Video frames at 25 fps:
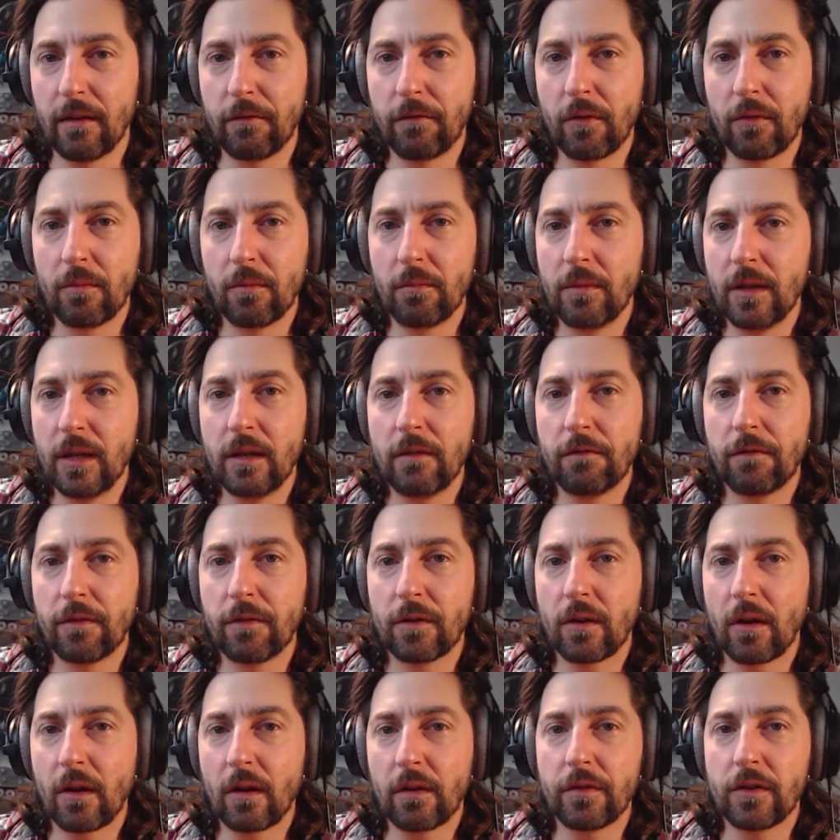For me,
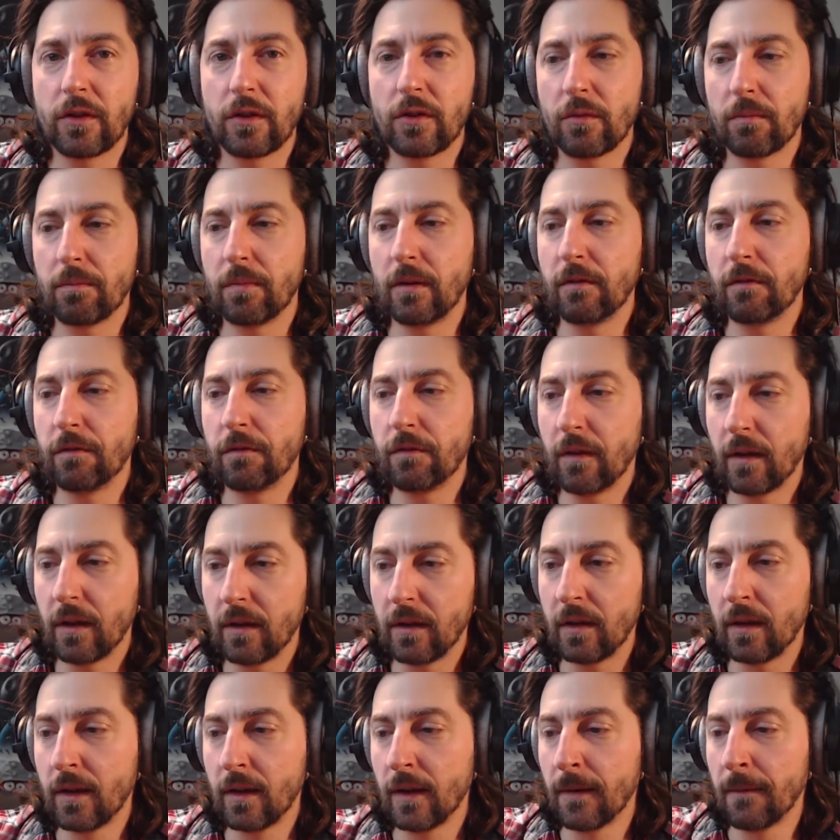photography should be
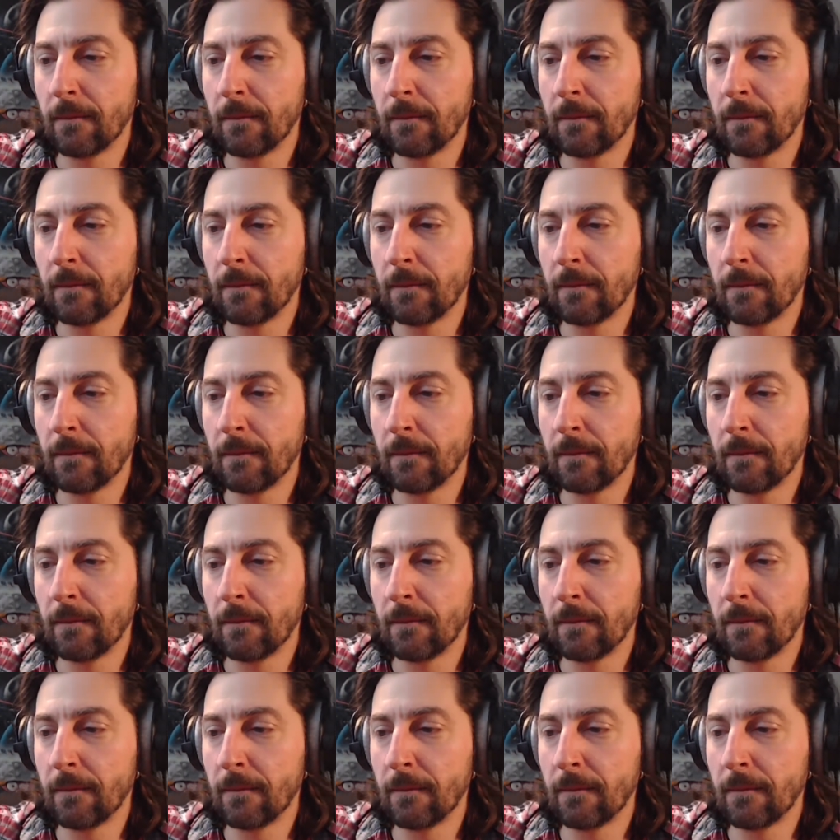fun,